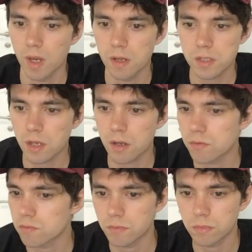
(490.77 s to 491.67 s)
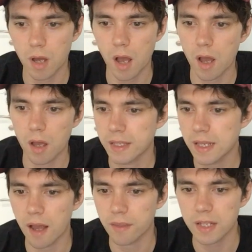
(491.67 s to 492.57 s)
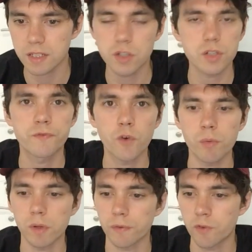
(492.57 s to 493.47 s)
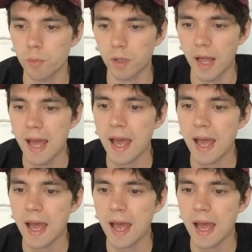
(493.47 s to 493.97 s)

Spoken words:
So yeah, that's just formal.